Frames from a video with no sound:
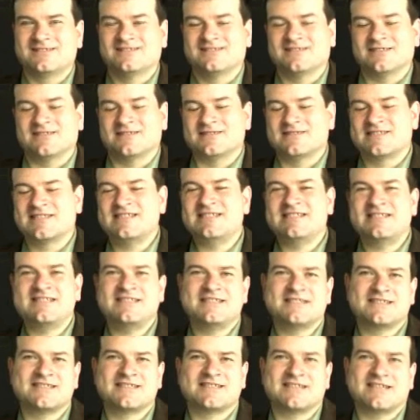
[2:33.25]
CT
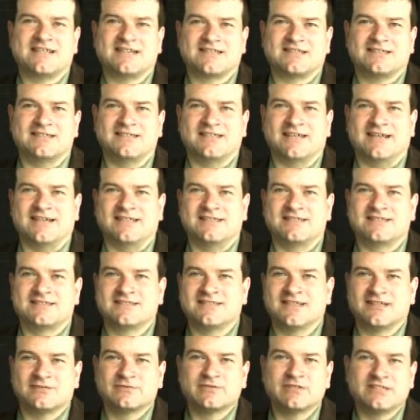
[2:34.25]
is exactly that. It's
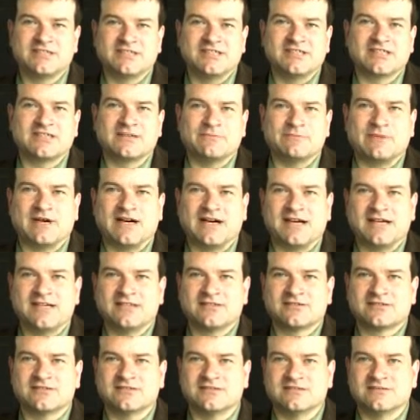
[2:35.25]
not really a
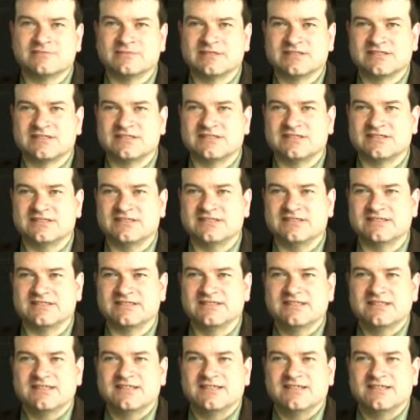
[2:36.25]
compiler as much as it is